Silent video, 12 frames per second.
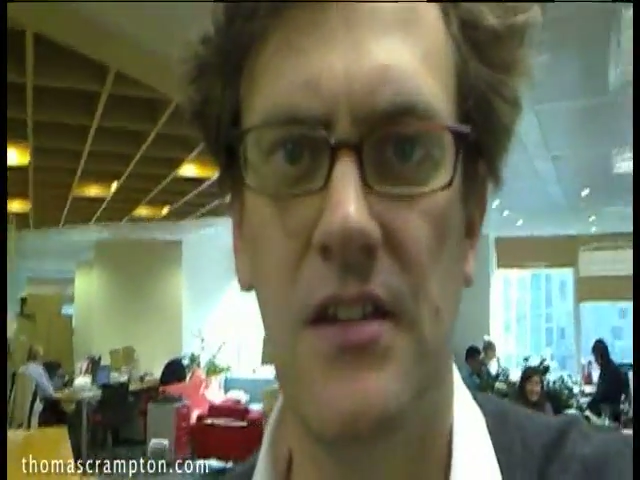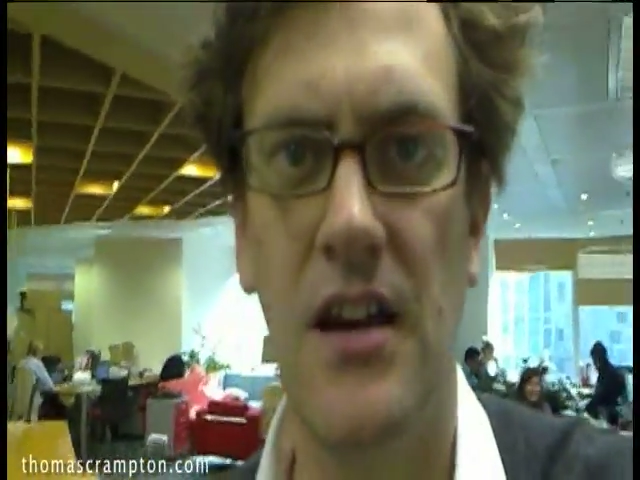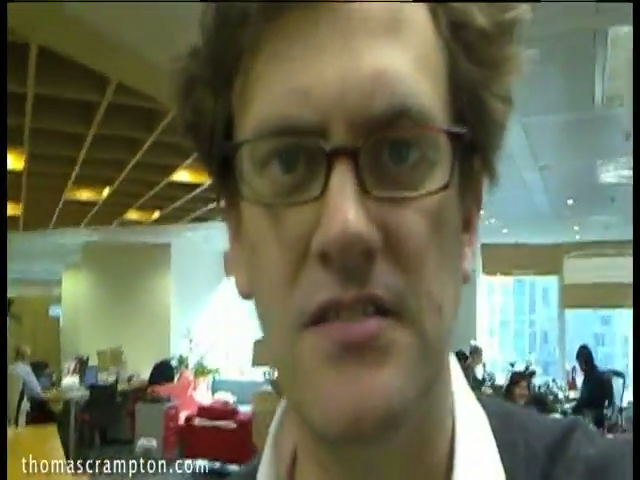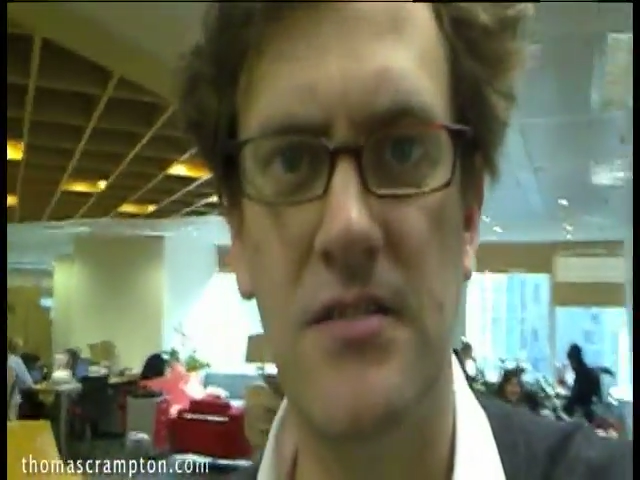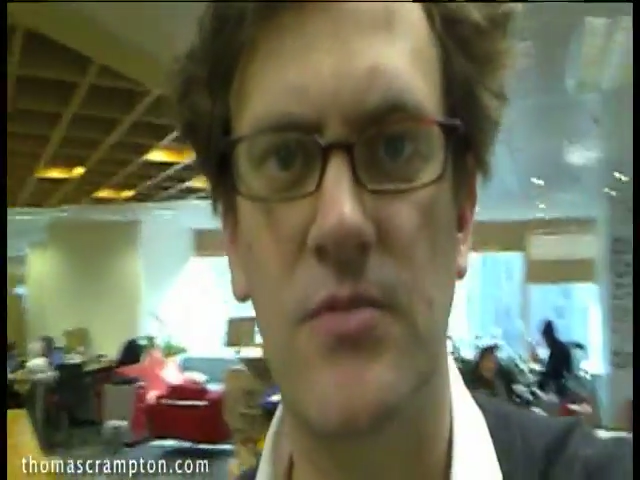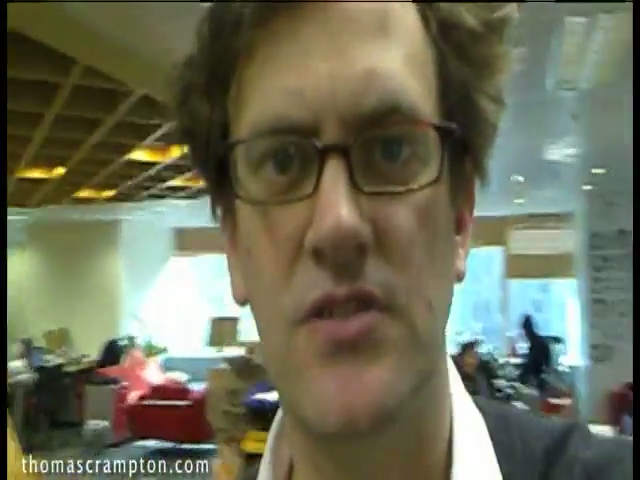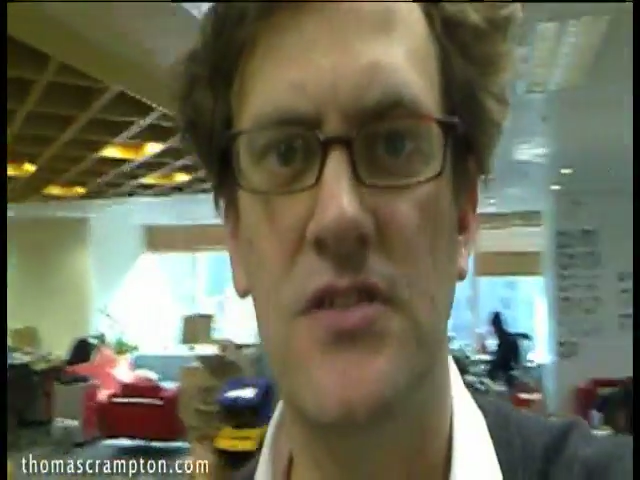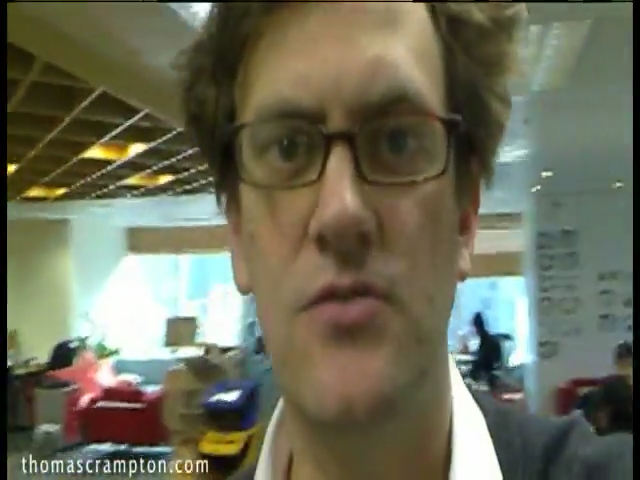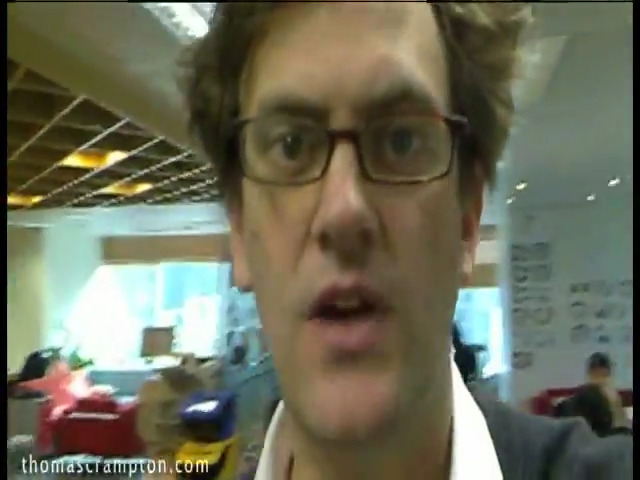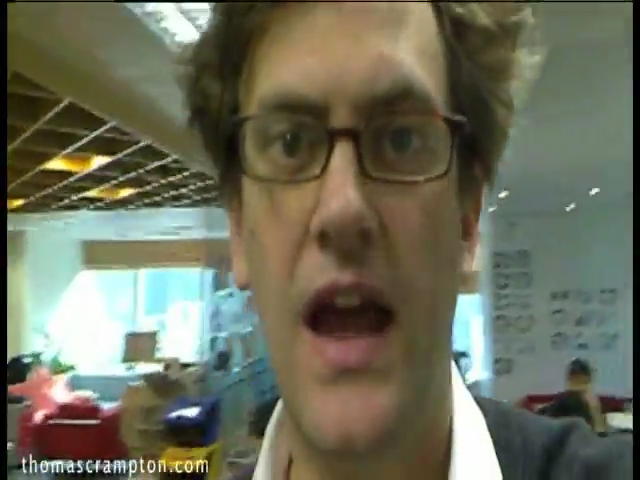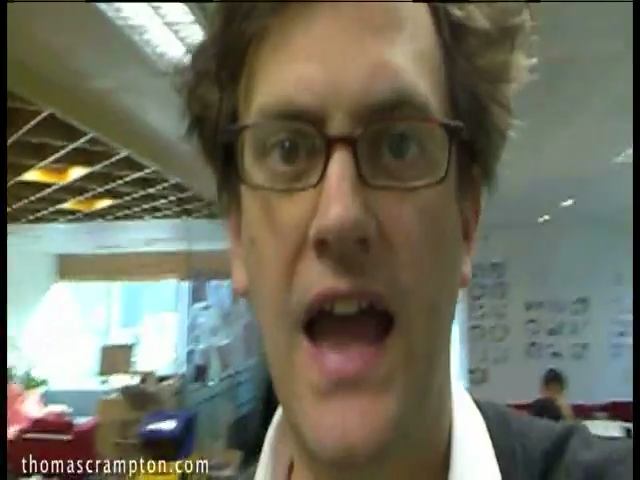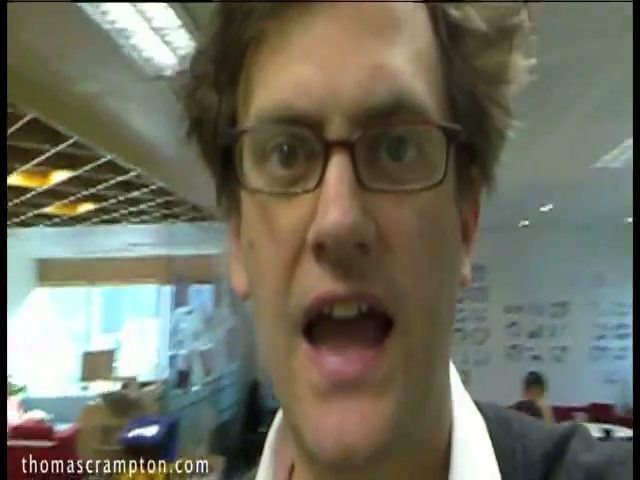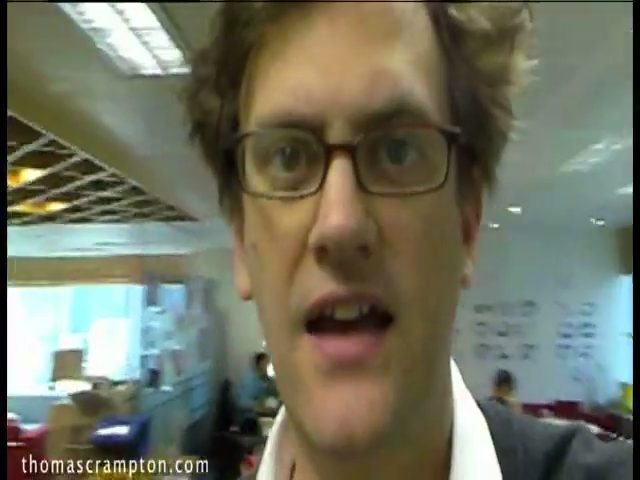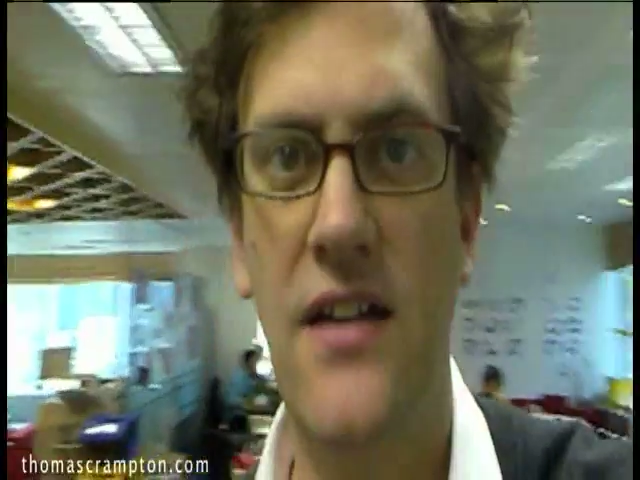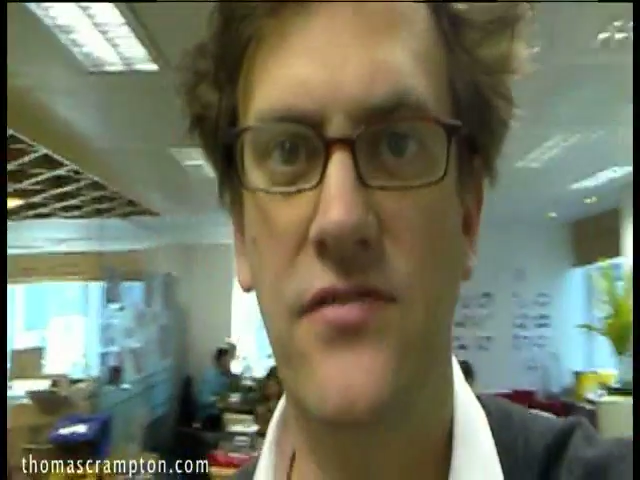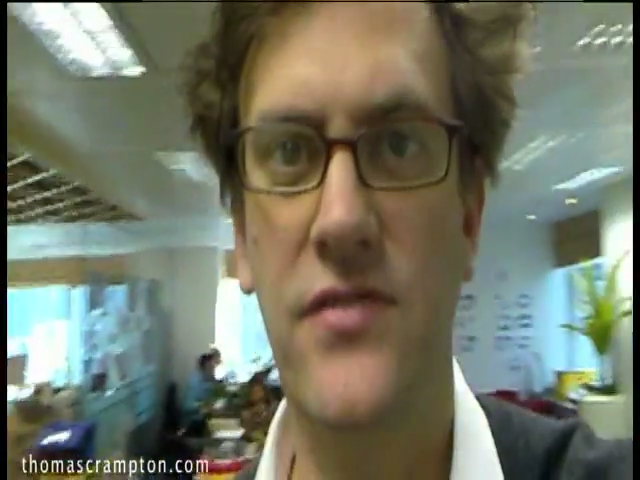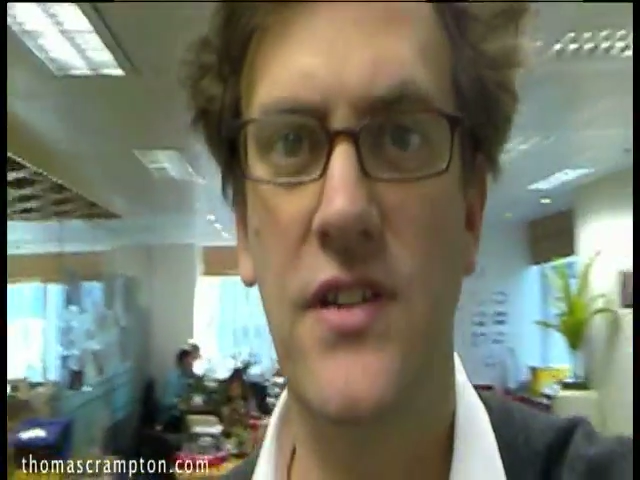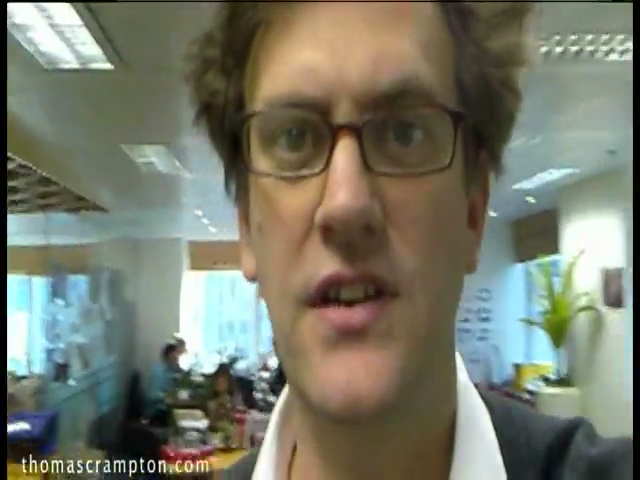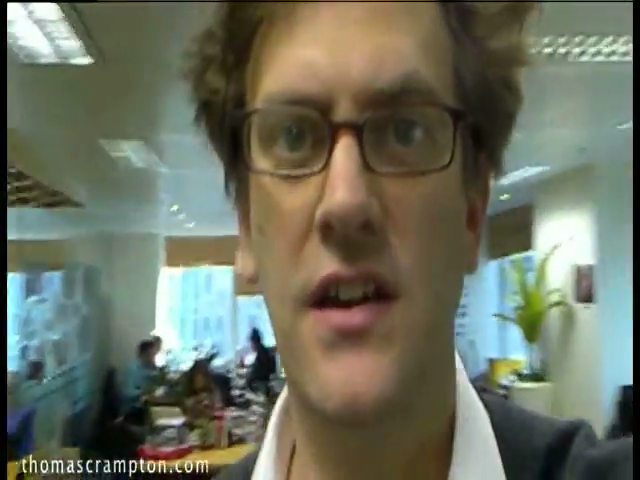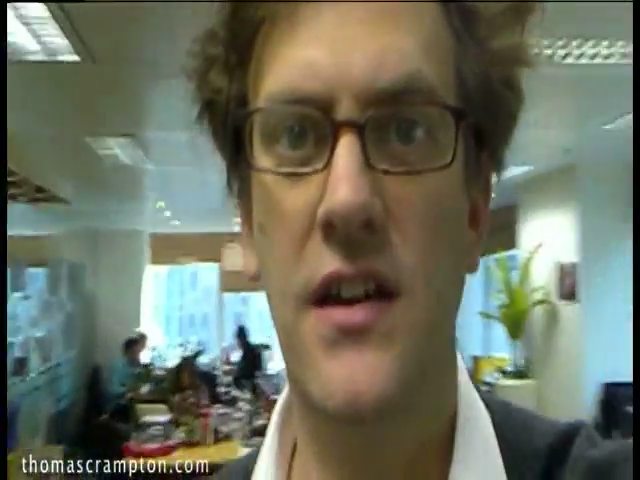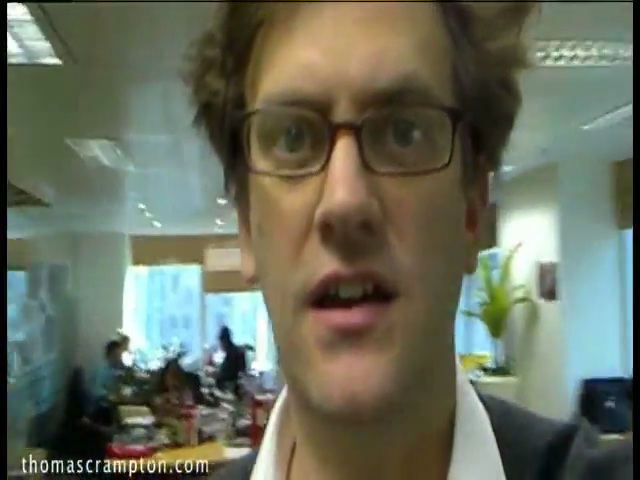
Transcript: customers you have